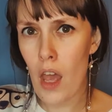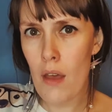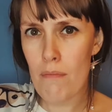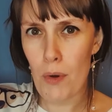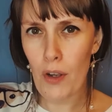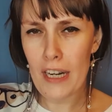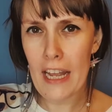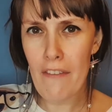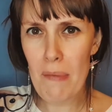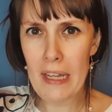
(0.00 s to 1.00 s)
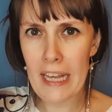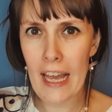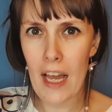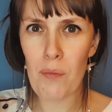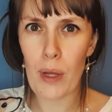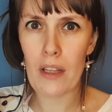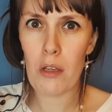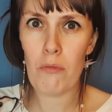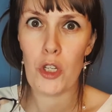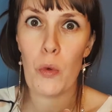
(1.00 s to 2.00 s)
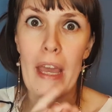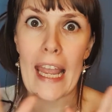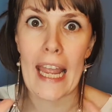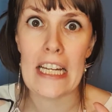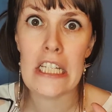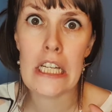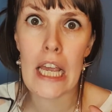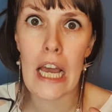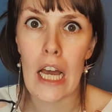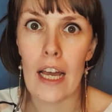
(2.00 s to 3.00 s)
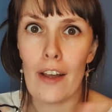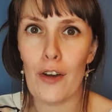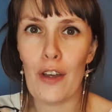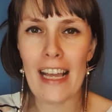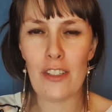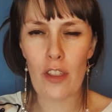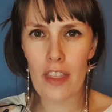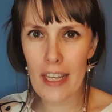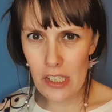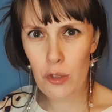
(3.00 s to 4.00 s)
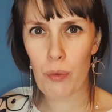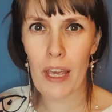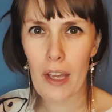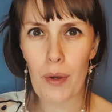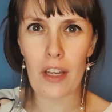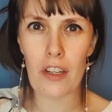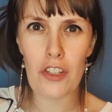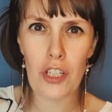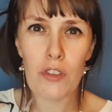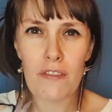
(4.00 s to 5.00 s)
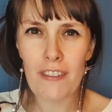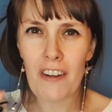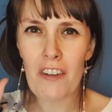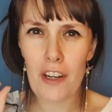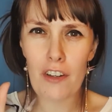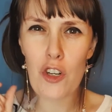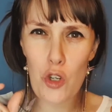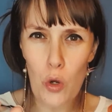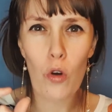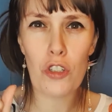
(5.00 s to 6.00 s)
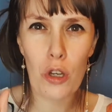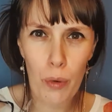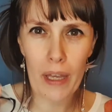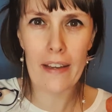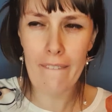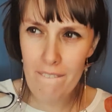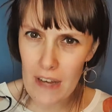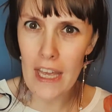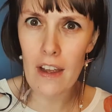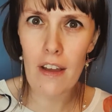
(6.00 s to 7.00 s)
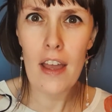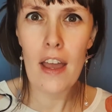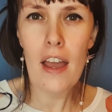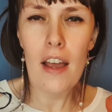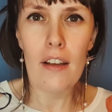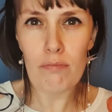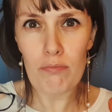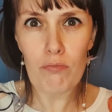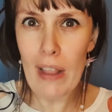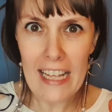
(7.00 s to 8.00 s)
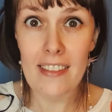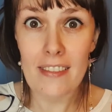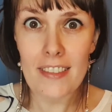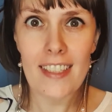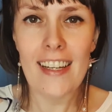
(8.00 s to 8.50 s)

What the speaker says: Morning everybody and welcome to India. Okay, so this week we're going to do some very short quick fire lessons